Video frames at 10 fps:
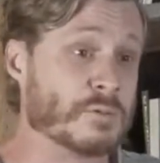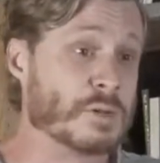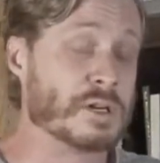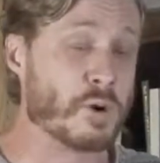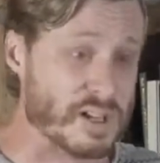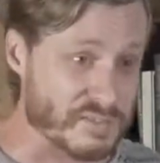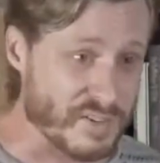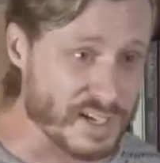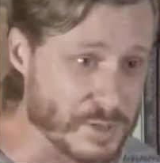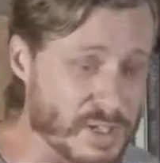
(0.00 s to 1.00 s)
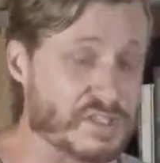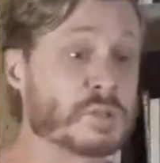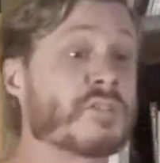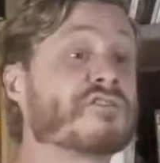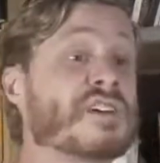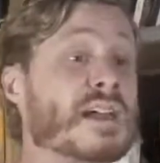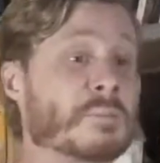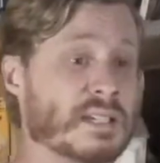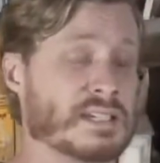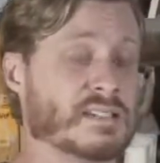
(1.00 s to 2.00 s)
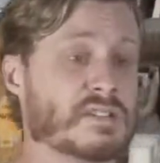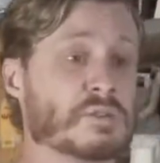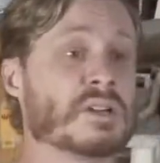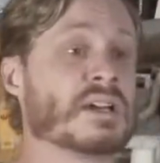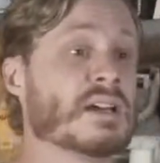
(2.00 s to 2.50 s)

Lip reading: We want to invite you in to a family, to